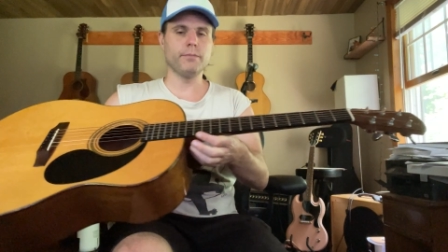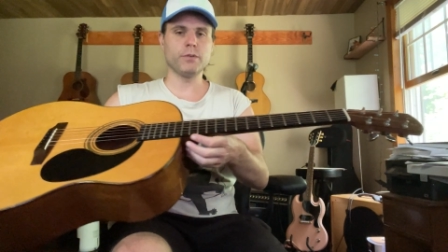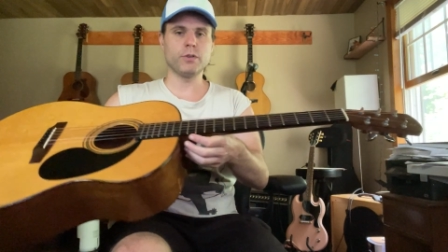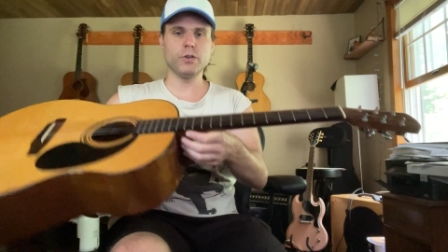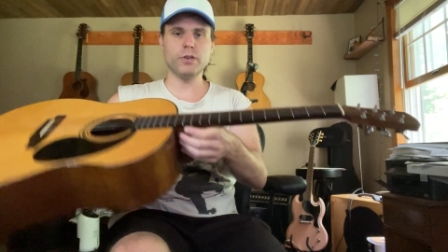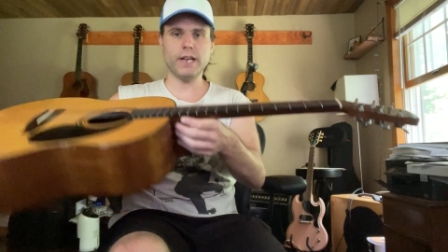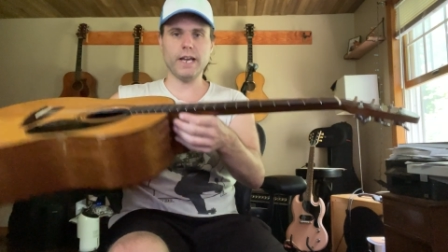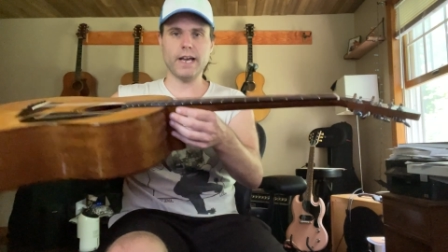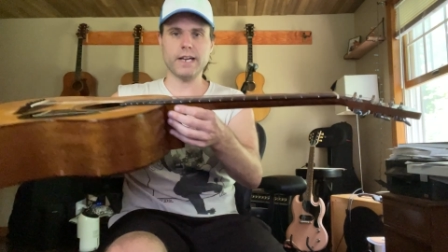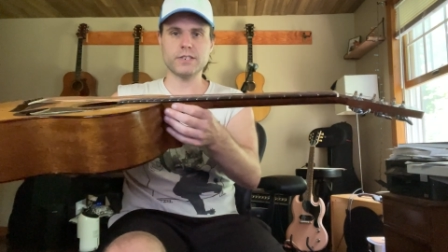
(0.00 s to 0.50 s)

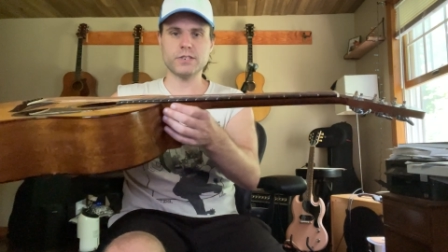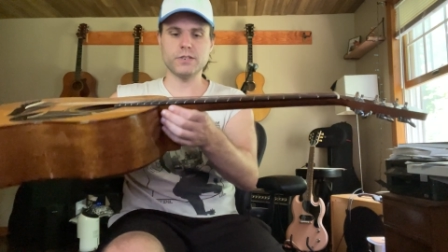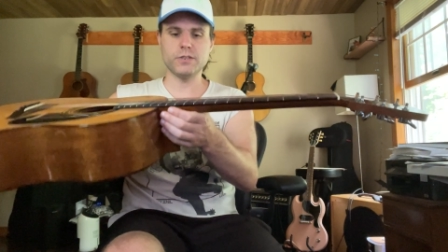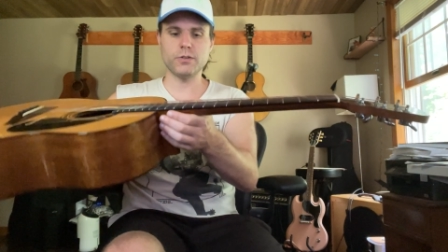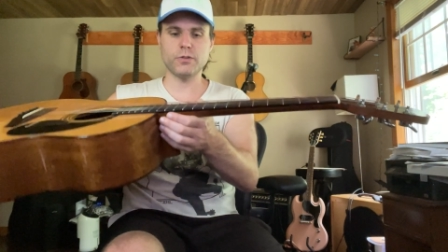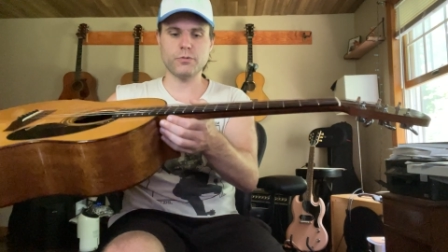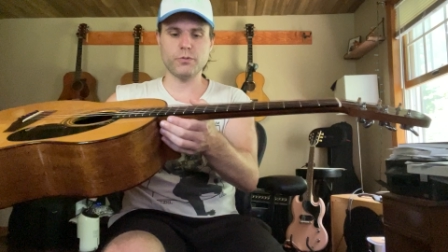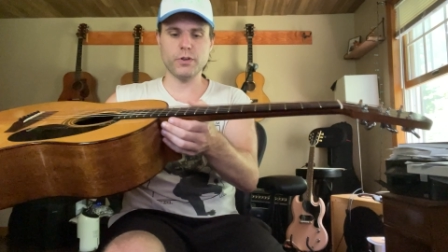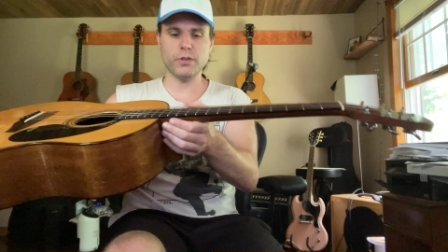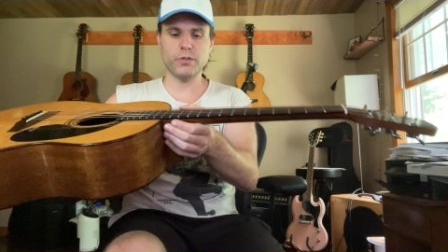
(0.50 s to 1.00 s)
Good
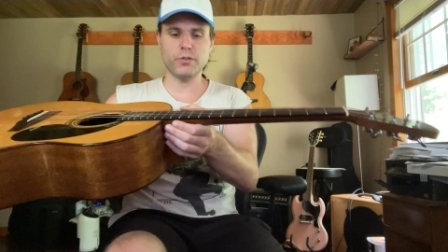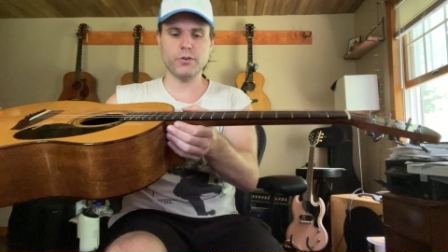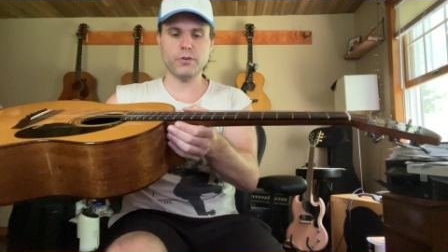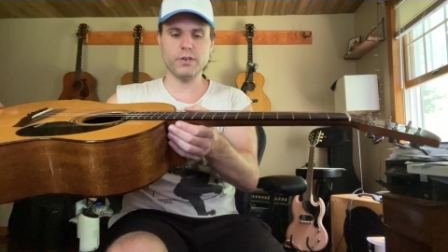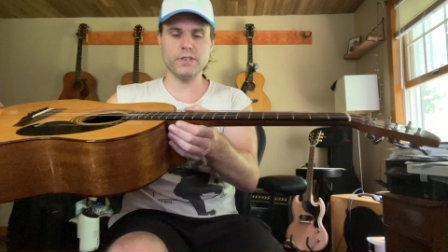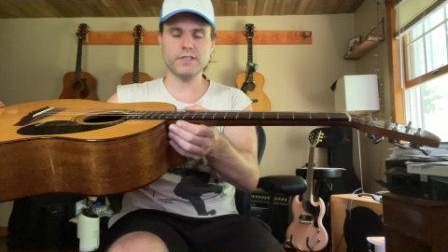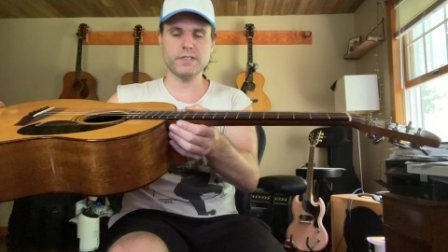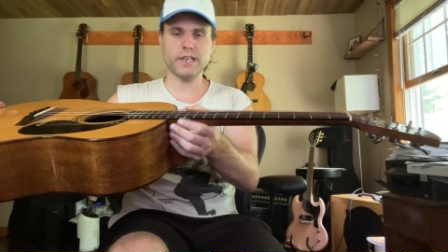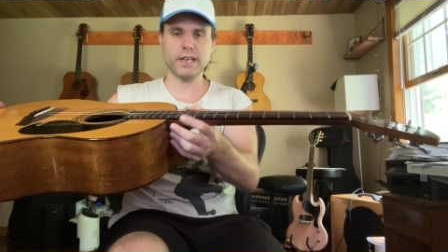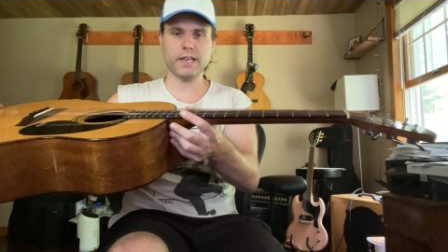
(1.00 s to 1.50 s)
action,
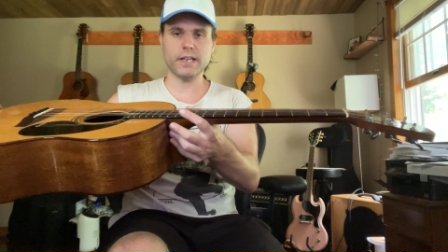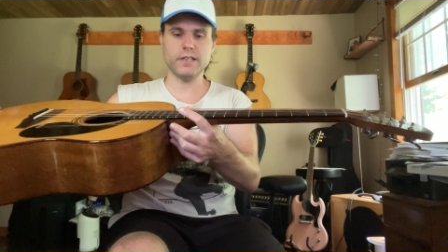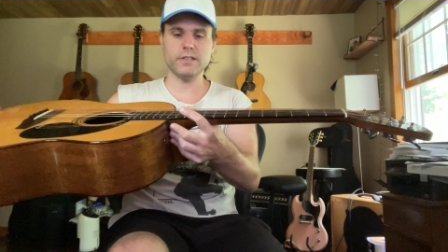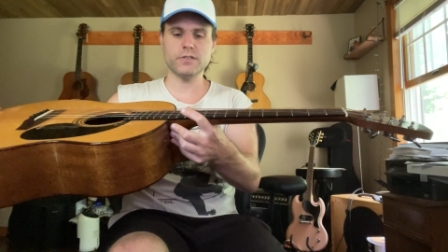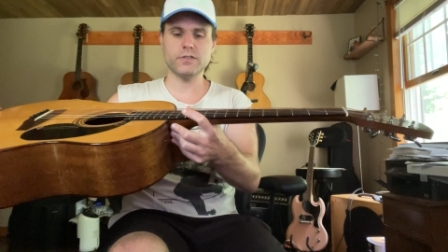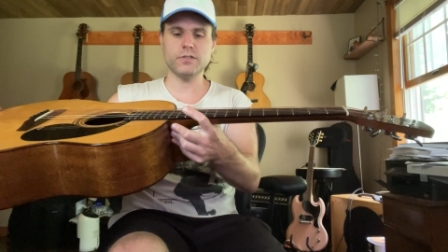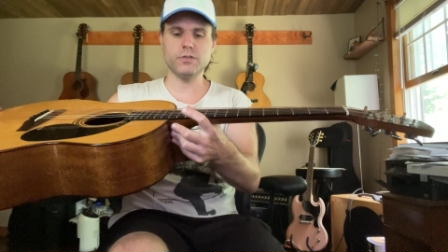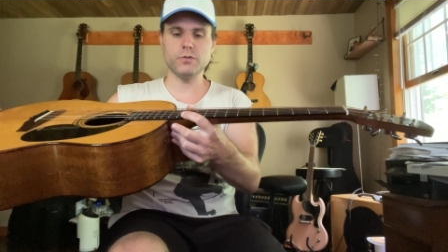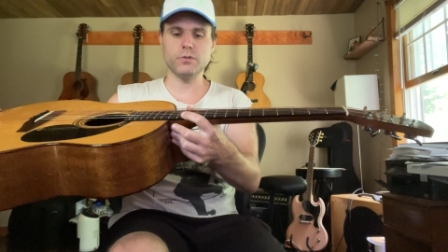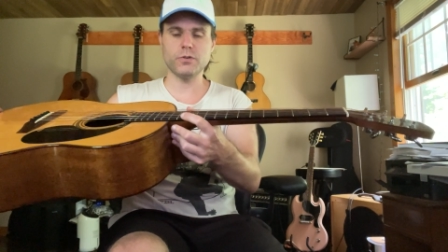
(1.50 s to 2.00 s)
330
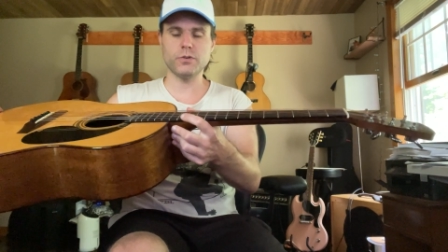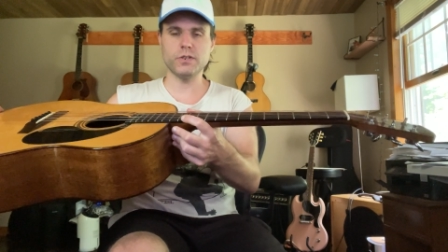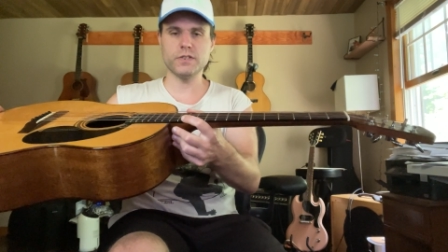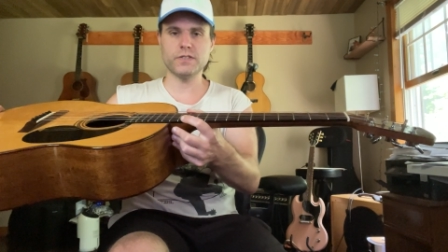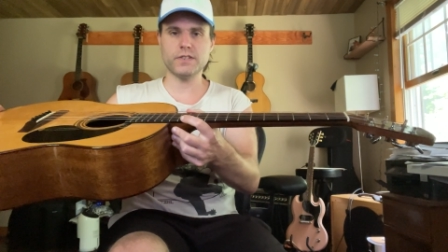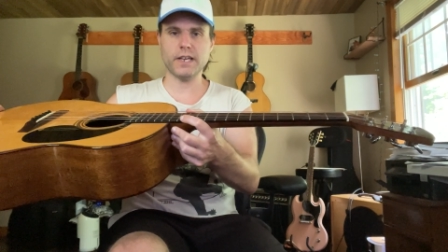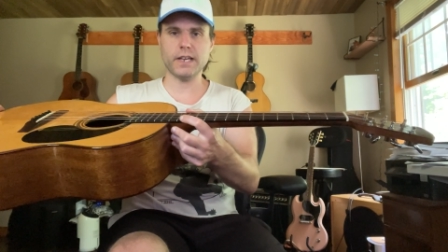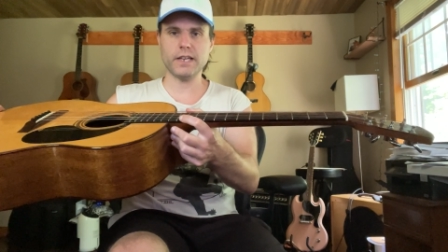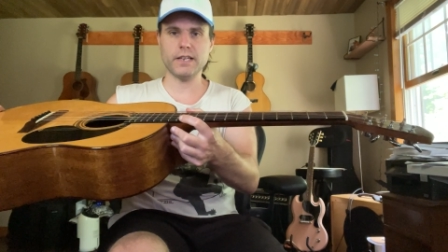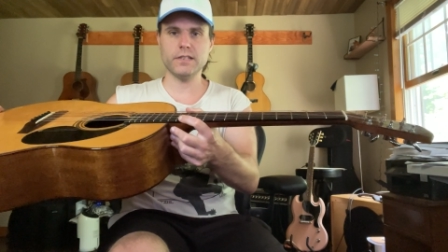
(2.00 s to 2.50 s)
seconds, 230
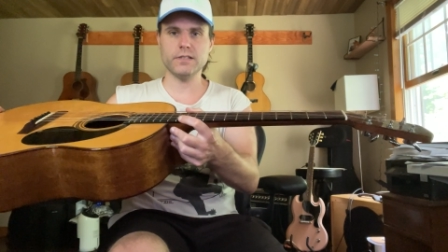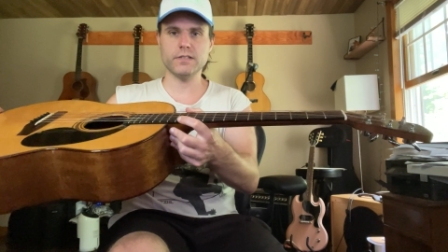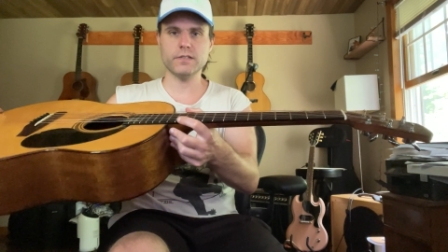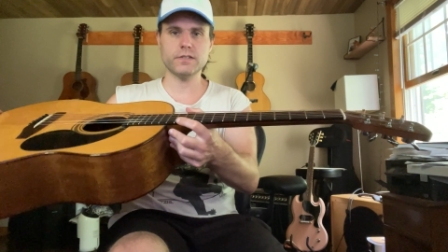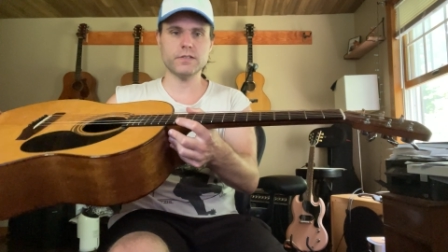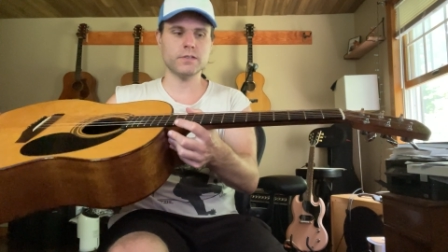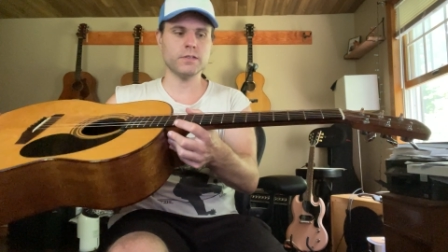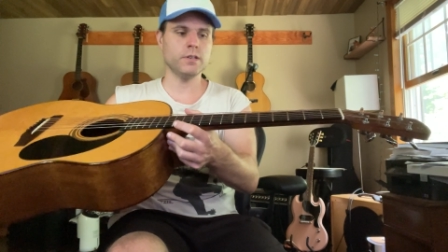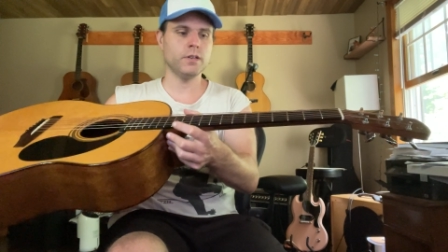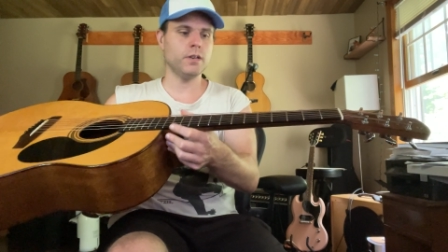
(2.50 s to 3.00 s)

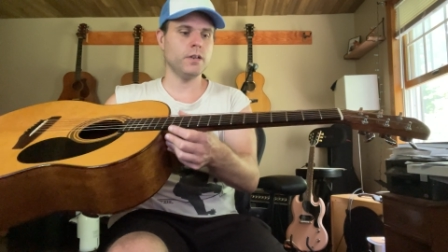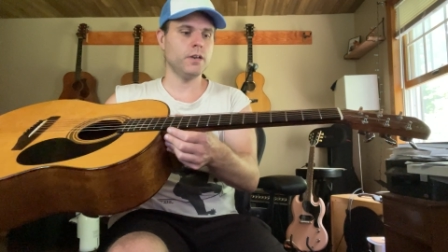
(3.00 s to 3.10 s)
seconds.